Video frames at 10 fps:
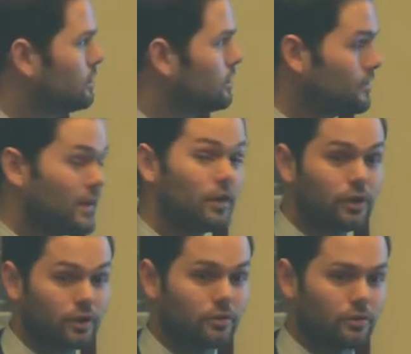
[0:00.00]
the
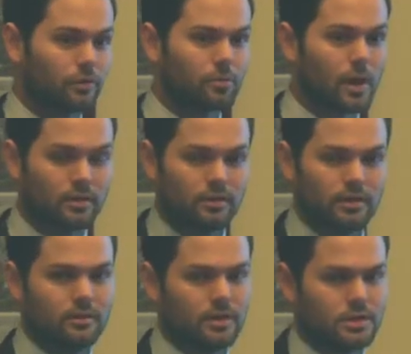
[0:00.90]
failure to respond to
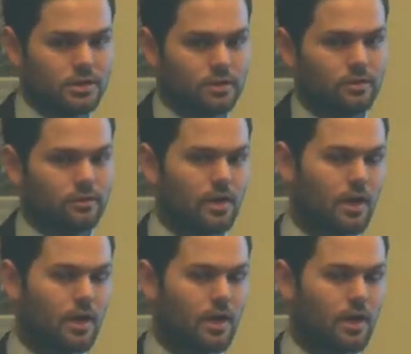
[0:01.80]
these issues.